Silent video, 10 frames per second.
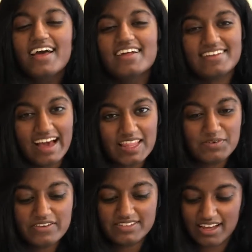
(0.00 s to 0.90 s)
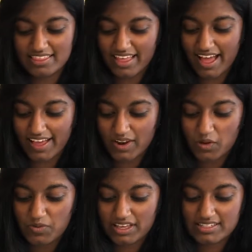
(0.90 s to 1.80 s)
Now that we've done that,
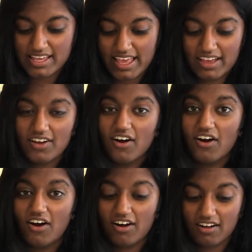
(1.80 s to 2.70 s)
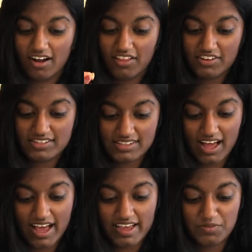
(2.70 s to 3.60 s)
we can take our other
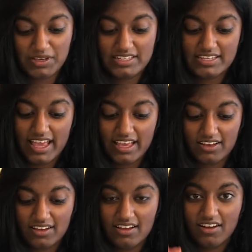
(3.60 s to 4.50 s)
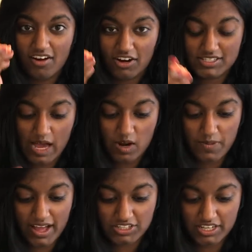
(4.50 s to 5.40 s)
side. We can take our Sour
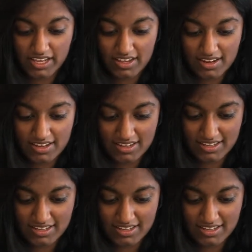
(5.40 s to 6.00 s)
Patch Kid,